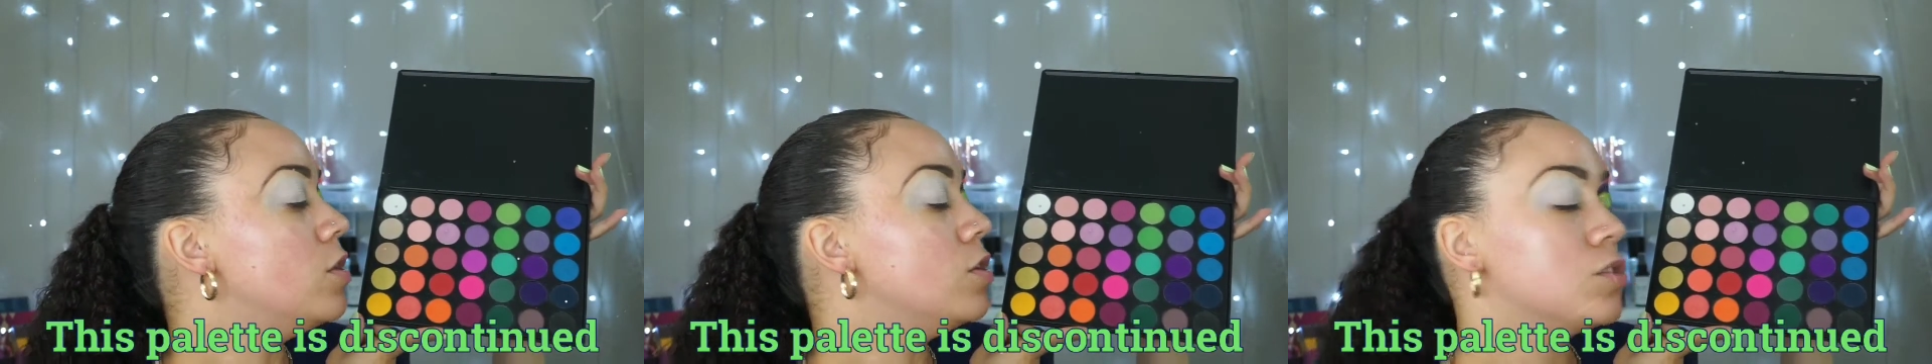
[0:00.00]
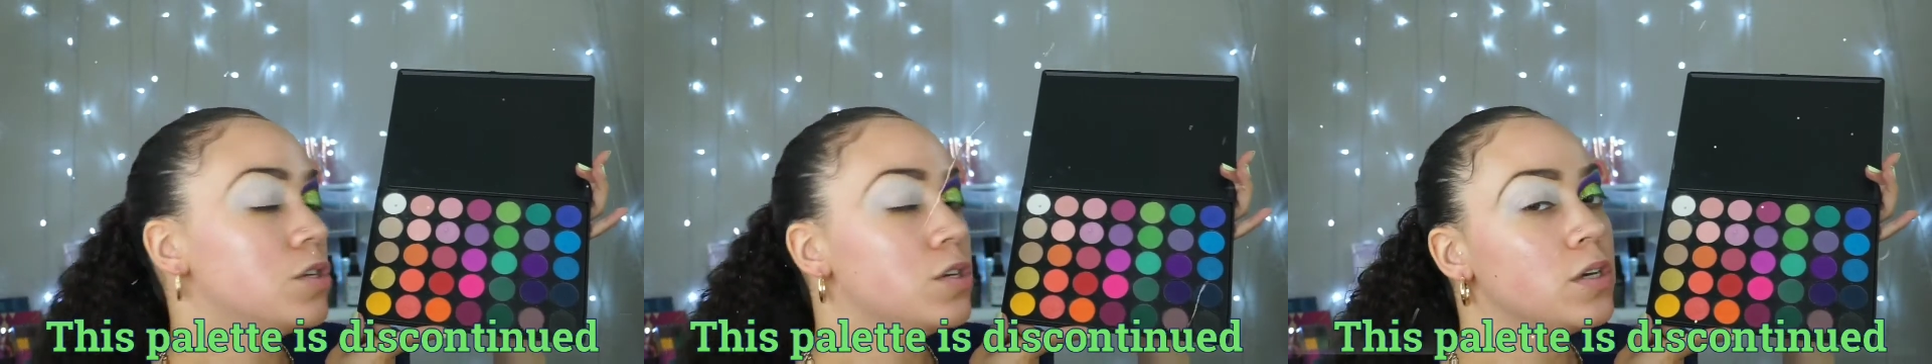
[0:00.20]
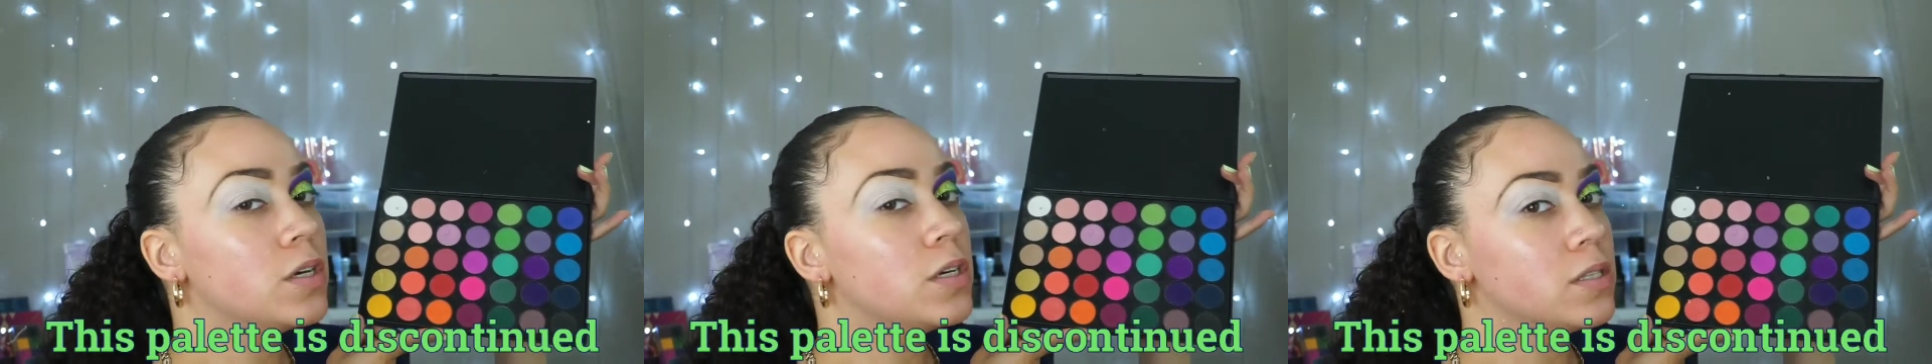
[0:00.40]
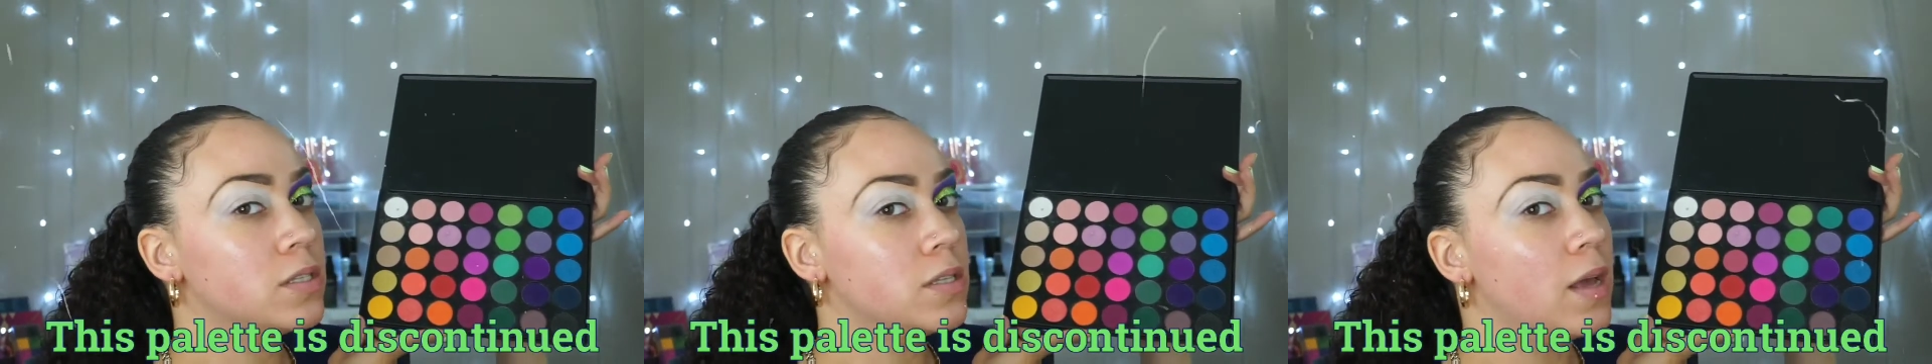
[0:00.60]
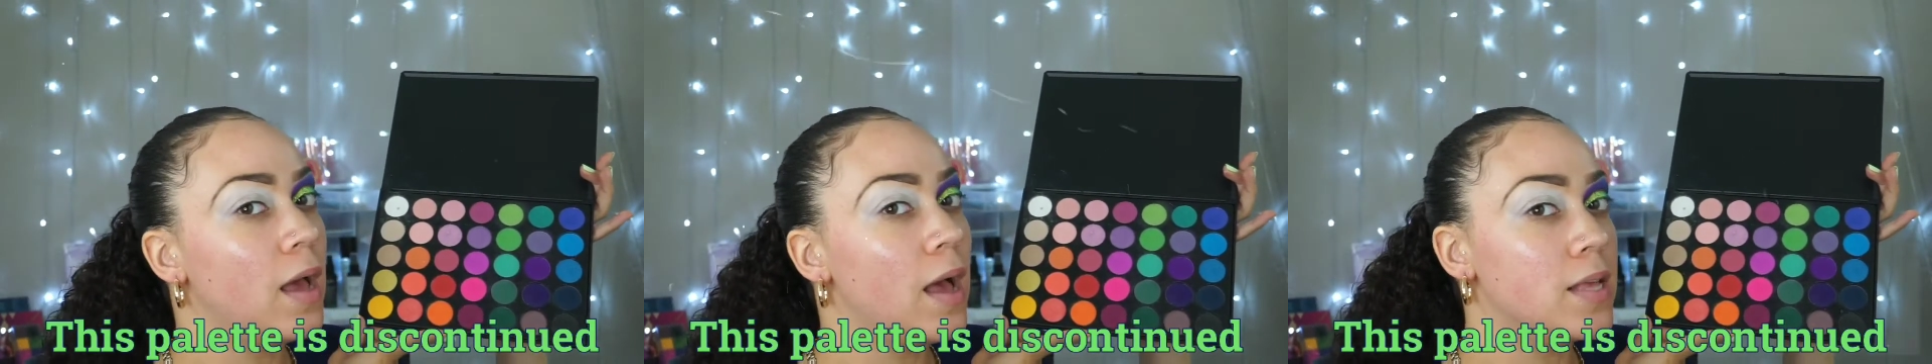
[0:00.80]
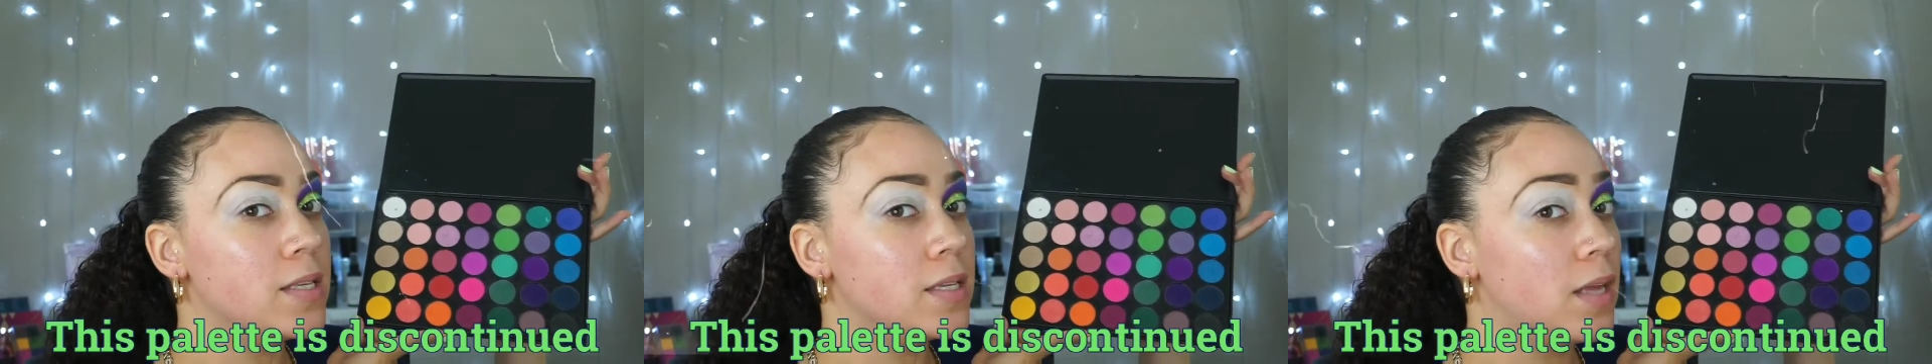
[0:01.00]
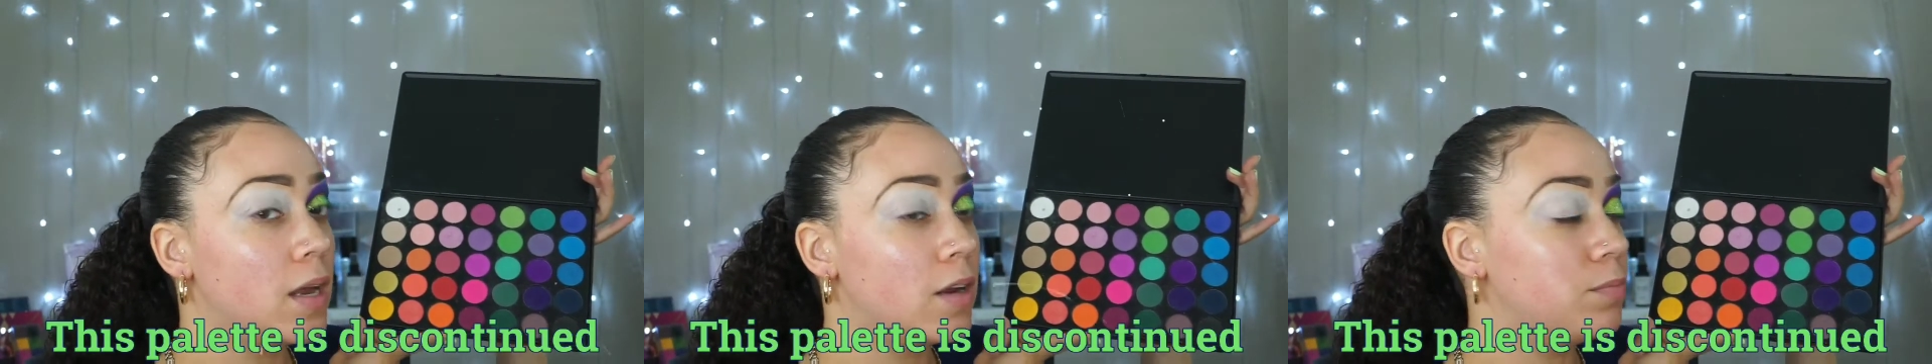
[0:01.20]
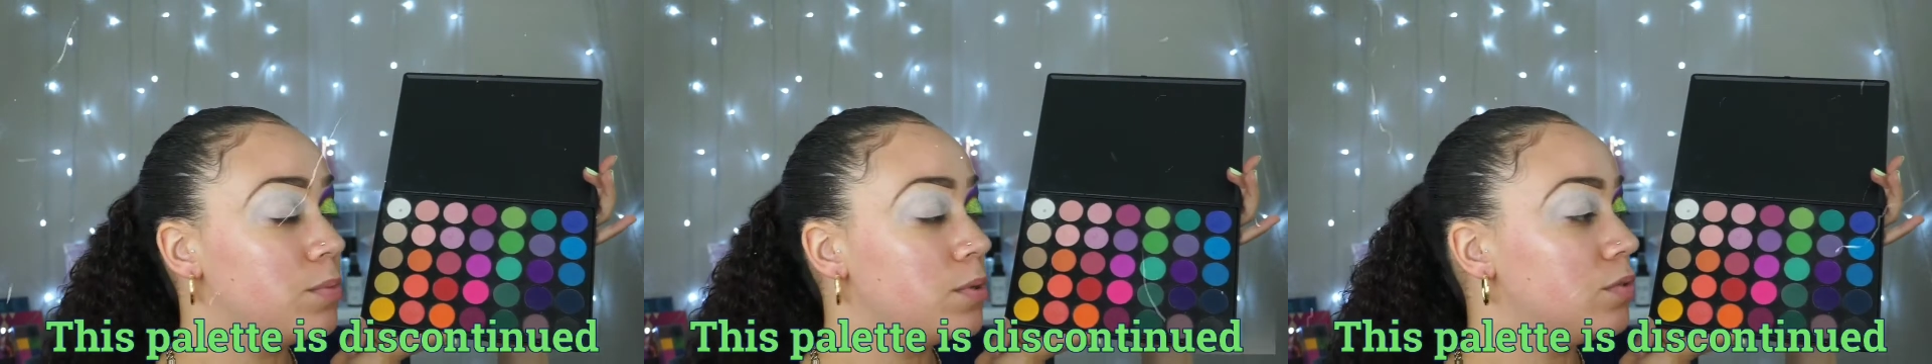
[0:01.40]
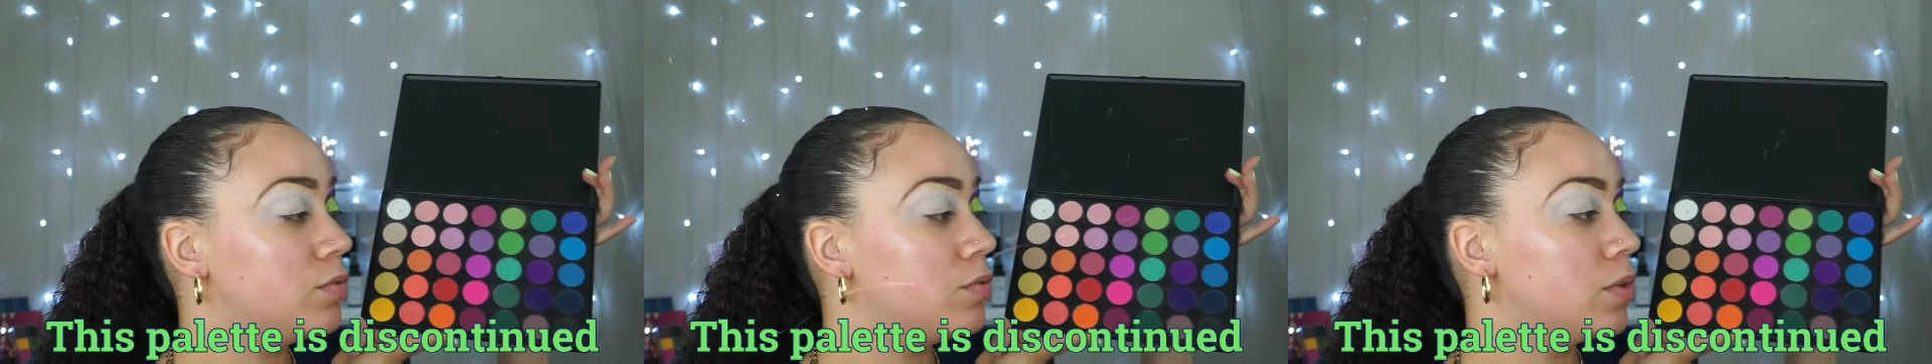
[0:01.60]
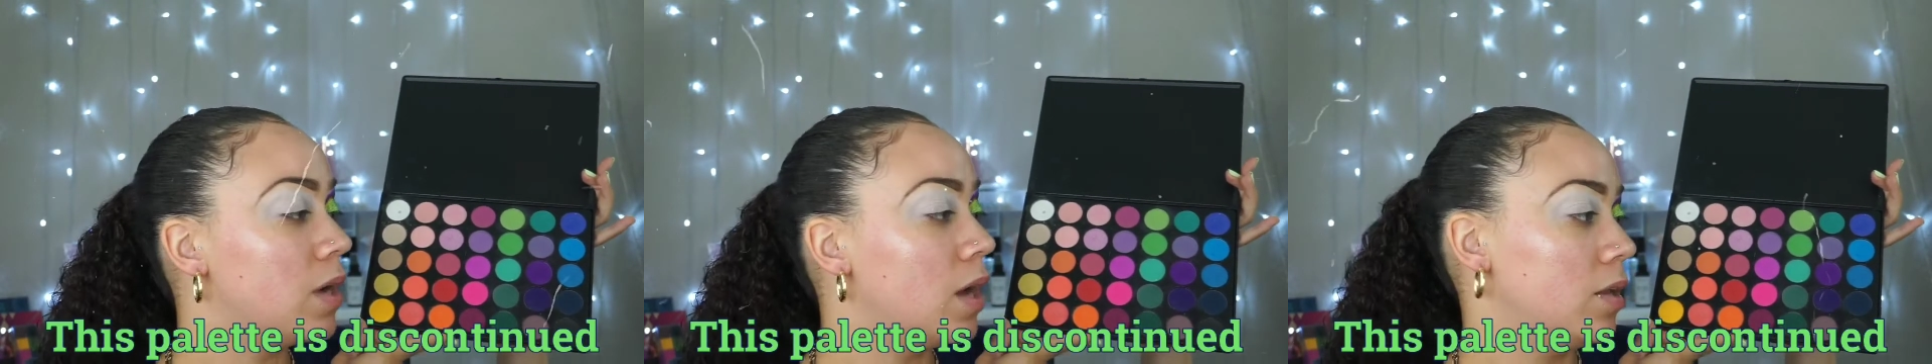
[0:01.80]
So you can see it has a lot of
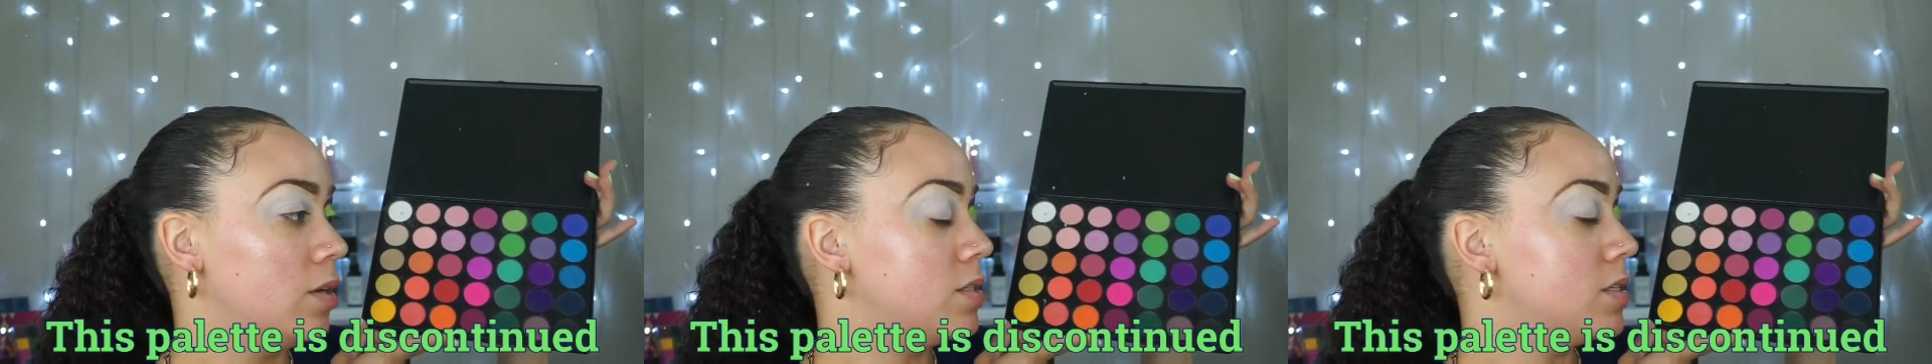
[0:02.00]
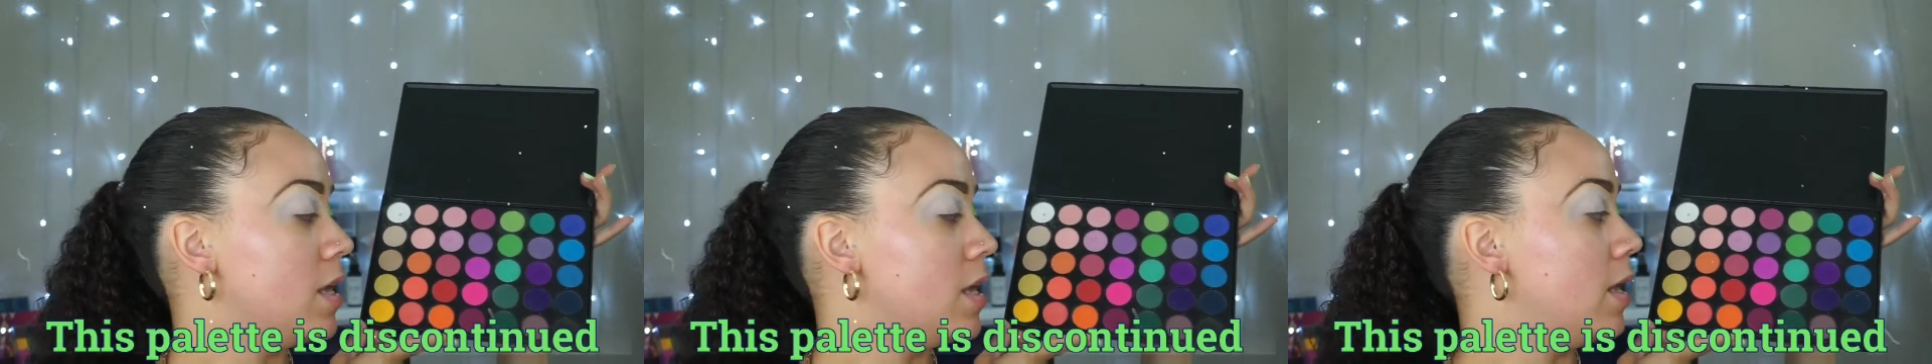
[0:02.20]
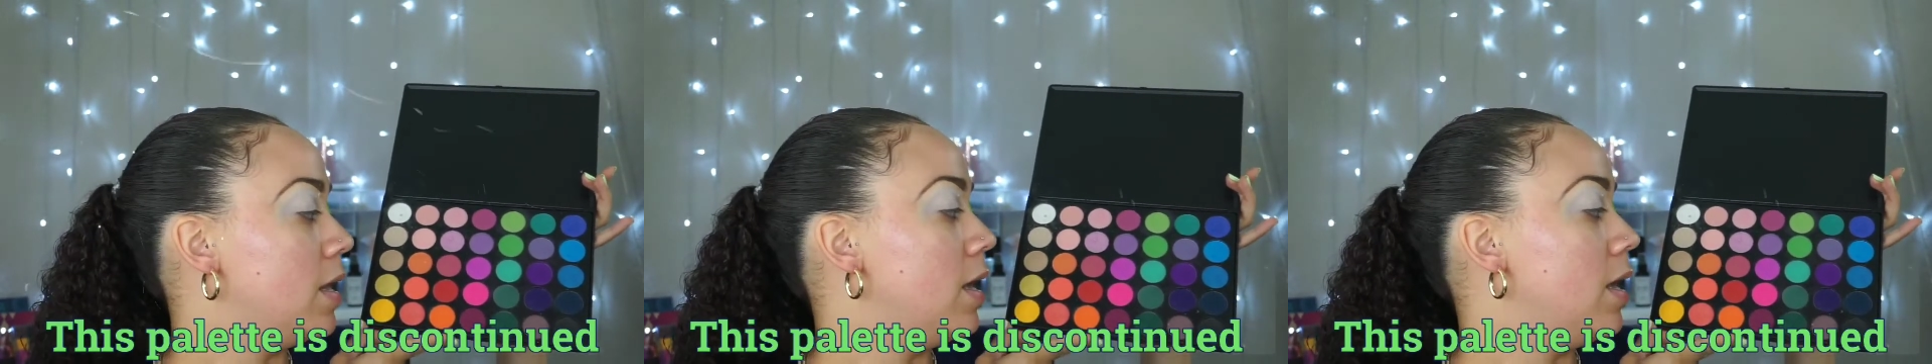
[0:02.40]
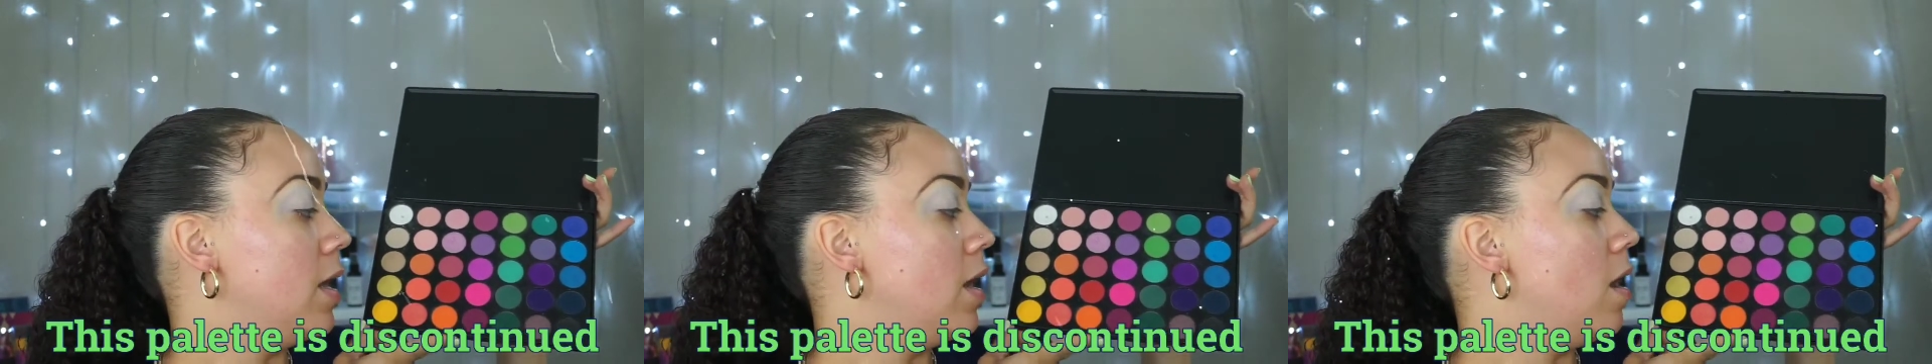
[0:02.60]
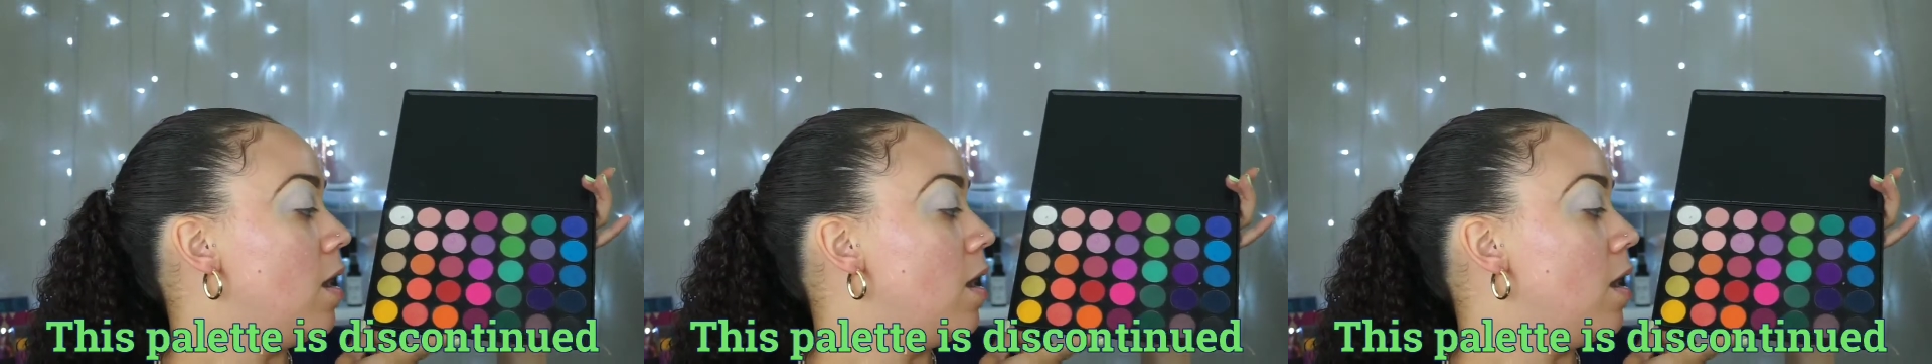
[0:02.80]
beautiful colors in it,